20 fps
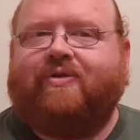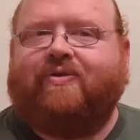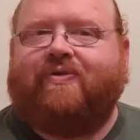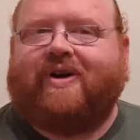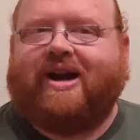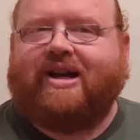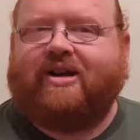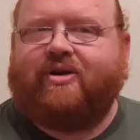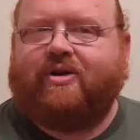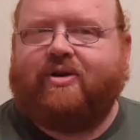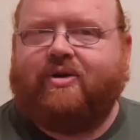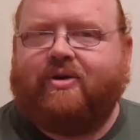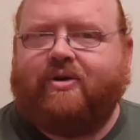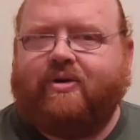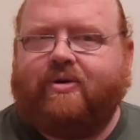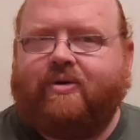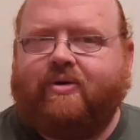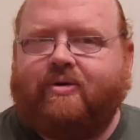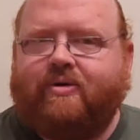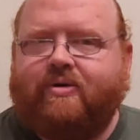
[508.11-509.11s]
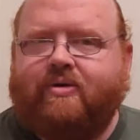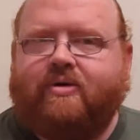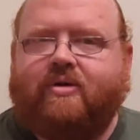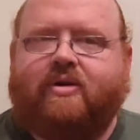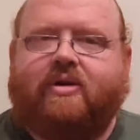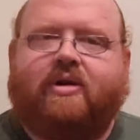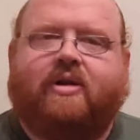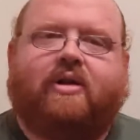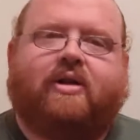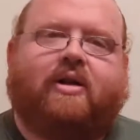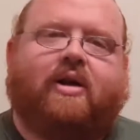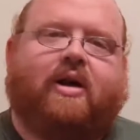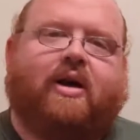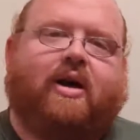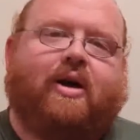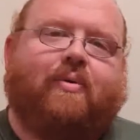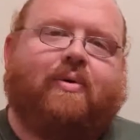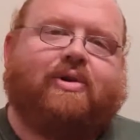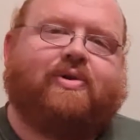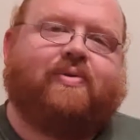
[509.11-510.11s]
Fighter,
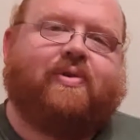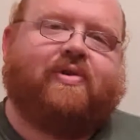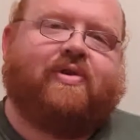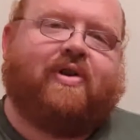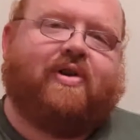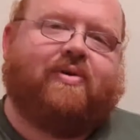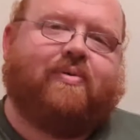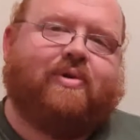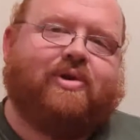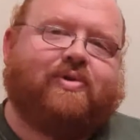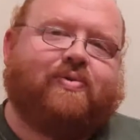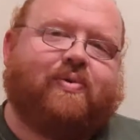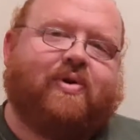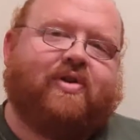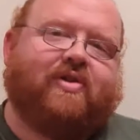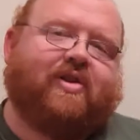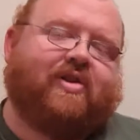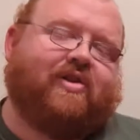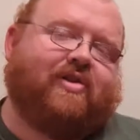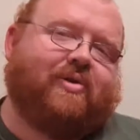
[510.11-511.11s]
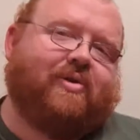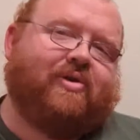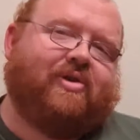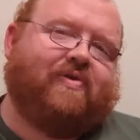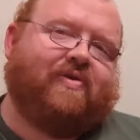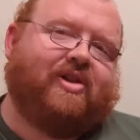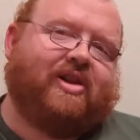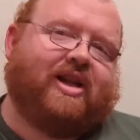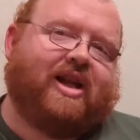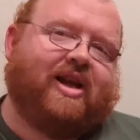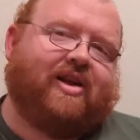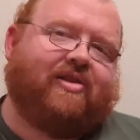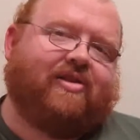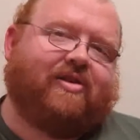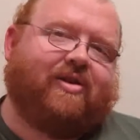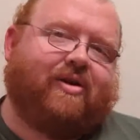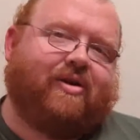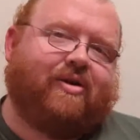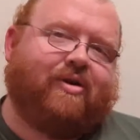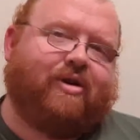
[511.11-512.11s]
which was exclusive to the
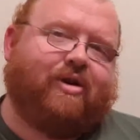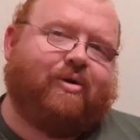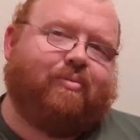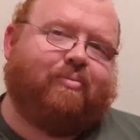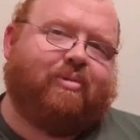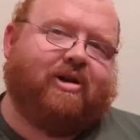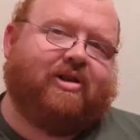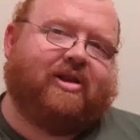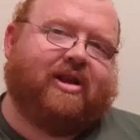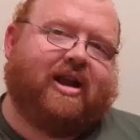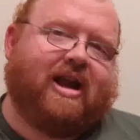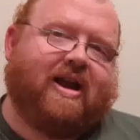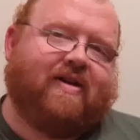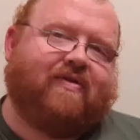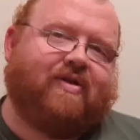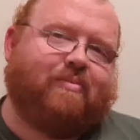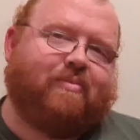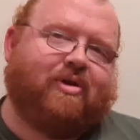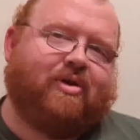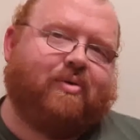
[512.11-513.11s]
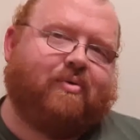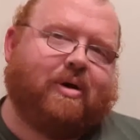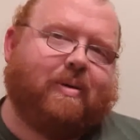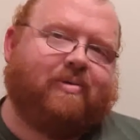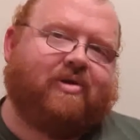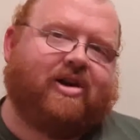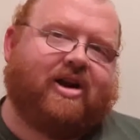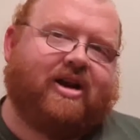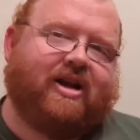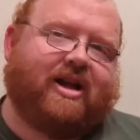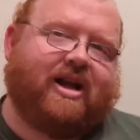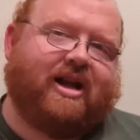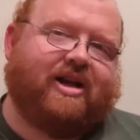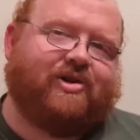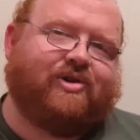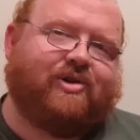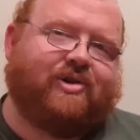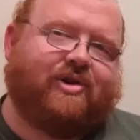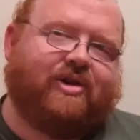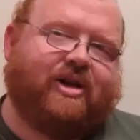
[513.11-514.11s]
Kickstarter, but they have them on the website
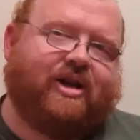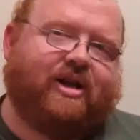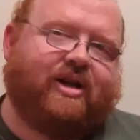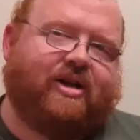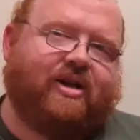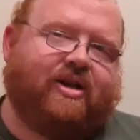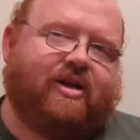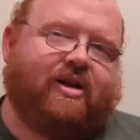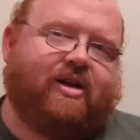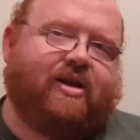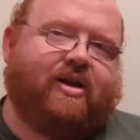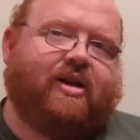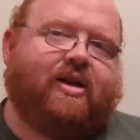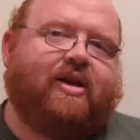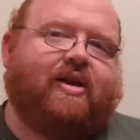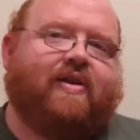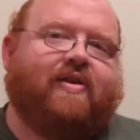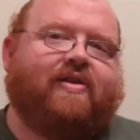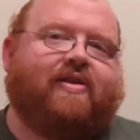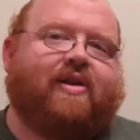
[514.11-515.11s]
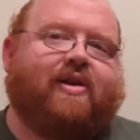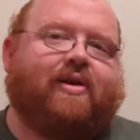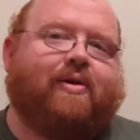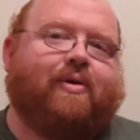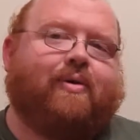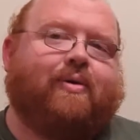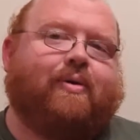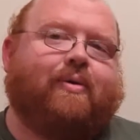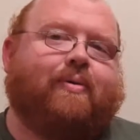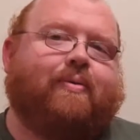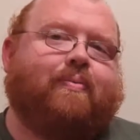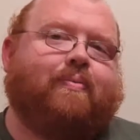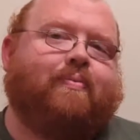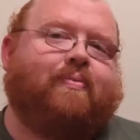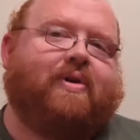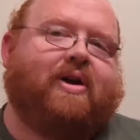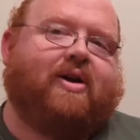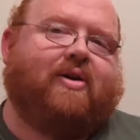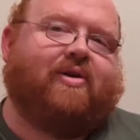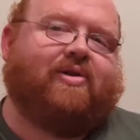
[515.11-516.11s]
occasionally. So
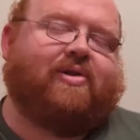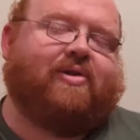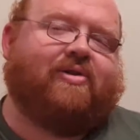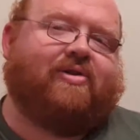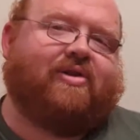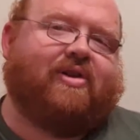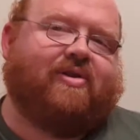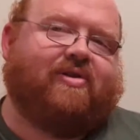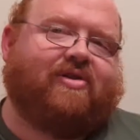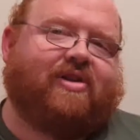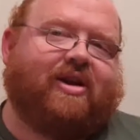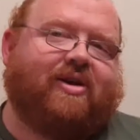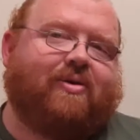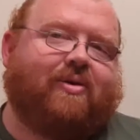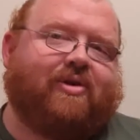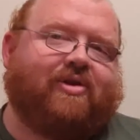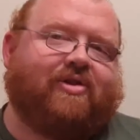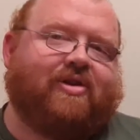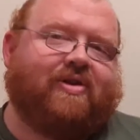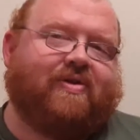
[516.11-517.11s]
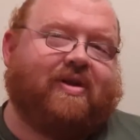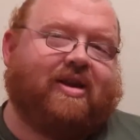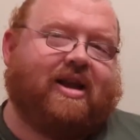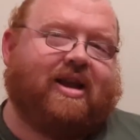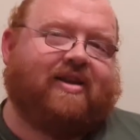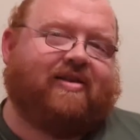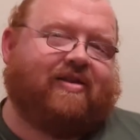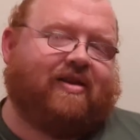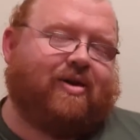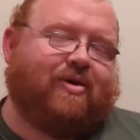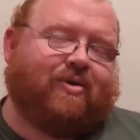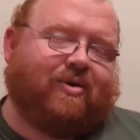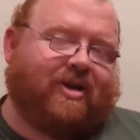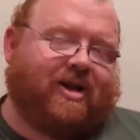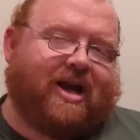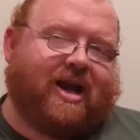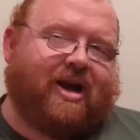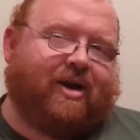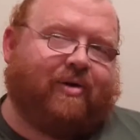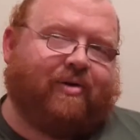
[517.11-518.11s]
they're singles, and it's the
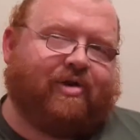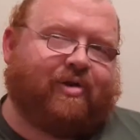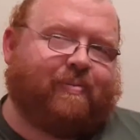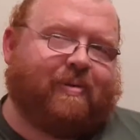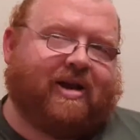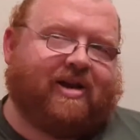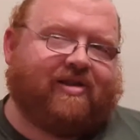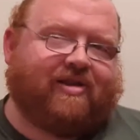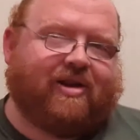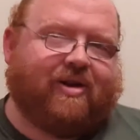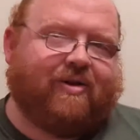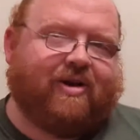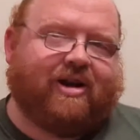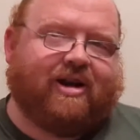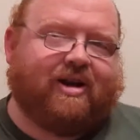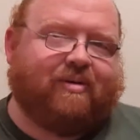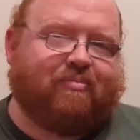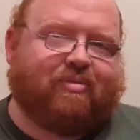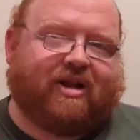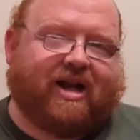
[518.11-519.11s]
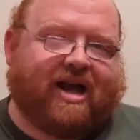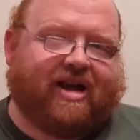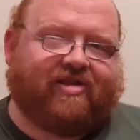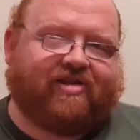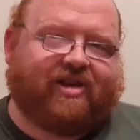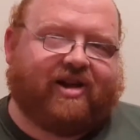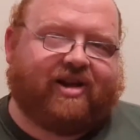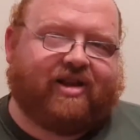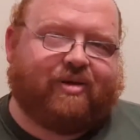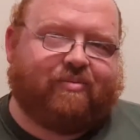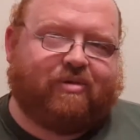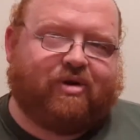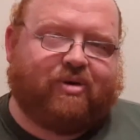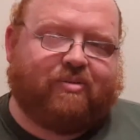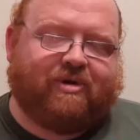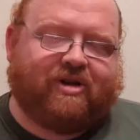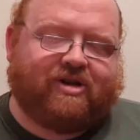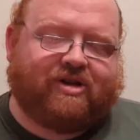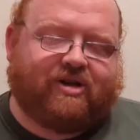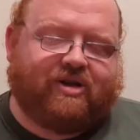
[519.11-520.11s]
only aerospace unit in plastic at the
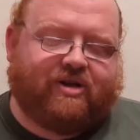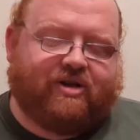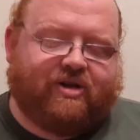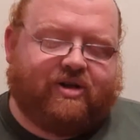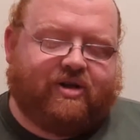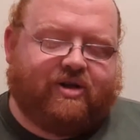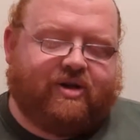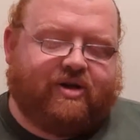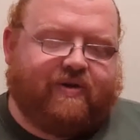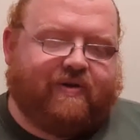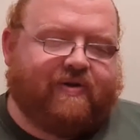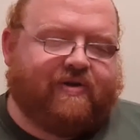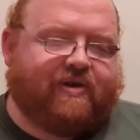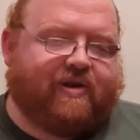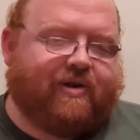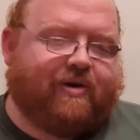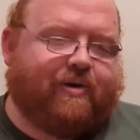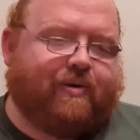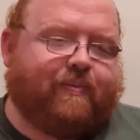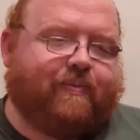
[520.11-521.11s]
moment. So